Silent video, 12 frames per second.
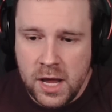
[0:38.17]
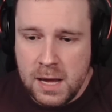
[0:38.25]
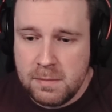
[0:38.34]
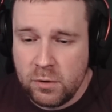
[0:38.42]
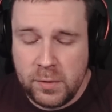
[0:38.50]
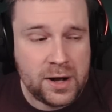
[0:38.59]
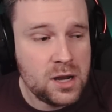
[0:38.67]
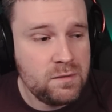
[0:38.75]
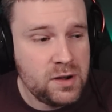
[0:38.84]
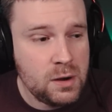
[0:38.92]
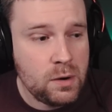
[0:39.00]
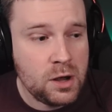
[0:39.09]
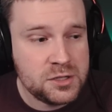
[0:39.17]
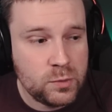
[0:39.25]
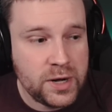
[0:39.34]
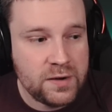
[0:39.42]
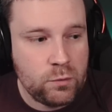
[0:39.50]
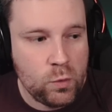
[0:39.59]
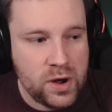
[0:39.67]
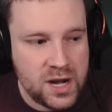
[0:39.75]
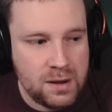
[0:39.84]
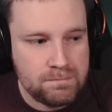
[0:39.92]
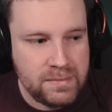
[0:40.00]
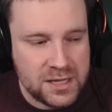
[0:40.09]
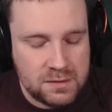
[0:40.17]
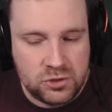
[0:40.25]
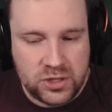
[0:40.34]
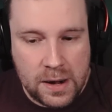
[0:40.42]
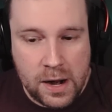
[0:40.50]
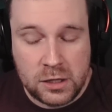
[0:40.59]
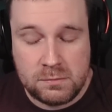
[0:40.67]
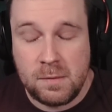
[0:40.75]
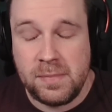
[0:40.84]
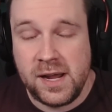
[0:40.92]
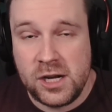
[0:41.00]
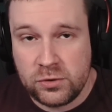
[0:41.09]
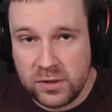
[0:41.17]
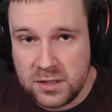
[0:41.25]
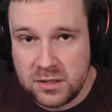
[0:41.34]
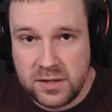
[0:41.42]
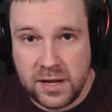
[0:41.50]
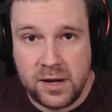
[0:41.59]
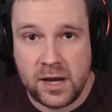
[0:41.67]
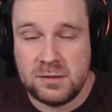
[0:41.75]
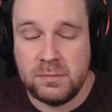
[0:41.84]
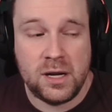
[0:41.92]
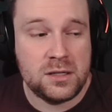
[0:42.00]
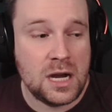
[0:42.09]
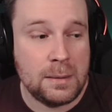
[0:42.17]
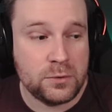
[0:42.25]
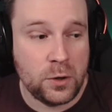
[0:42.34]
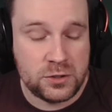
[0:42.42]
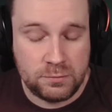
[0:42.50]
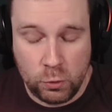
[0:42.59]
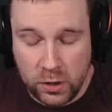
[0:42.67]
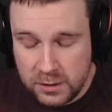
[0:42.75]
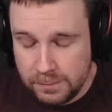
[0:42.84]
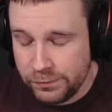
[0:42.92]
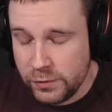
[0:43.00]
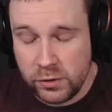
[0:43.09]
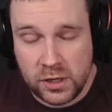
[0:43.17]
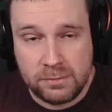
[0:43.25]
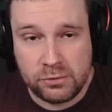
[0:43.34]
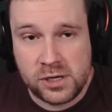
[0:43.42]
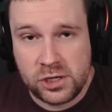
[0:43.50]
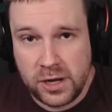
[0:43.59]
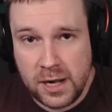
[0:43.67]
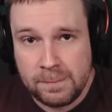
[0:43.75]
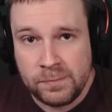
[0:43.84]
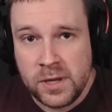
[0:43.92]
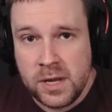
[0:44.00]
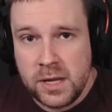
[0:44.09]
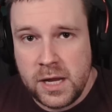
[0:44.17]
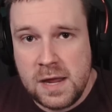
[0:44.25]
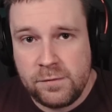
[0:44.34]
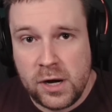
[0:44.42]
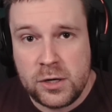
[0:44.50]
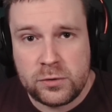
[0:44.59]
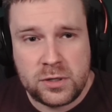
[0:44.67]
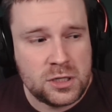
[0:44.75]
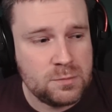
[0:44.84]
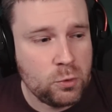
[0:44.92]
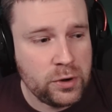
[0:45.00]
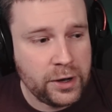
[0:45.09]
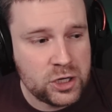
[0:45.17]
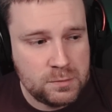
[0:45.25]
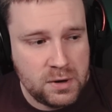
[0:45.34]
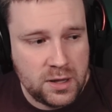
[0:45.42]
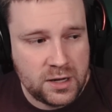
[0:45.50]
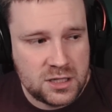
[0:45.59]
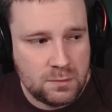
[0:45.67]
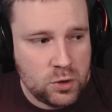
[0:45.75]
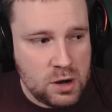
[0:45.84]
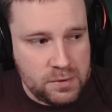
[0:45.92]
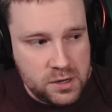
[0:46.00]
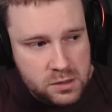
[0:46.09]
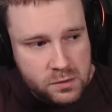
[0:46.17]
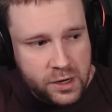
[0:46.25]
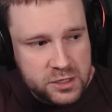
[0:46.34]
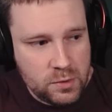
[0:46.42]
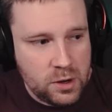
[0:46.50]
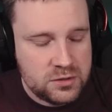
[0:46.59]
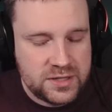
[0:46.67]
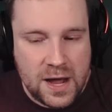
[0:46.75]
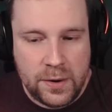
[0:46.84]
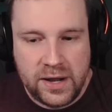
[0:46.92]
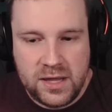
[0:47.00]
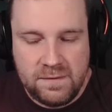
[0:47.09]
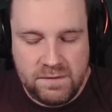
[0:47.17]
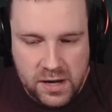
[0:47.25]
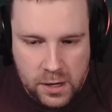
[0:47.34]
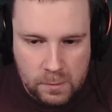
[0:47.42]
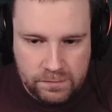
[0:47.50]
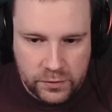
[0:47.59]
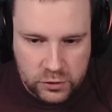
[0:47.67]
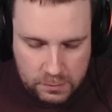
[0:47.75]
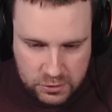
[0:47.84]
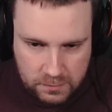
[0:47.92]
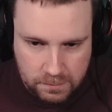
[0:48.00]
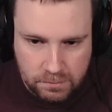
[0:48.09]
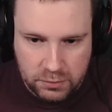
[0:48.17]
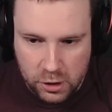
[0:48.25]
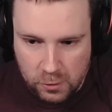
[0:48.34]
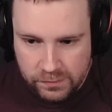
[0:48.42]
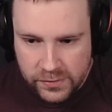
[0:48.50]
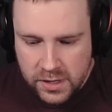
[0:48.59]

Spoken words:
Before we get into the video, I also want to give one massive shout out to my patrons. Thank you guys a million times for all support. Really appreciate it. If you're interested in supporting, there should be a link somewhere up here as well as down in the video description below.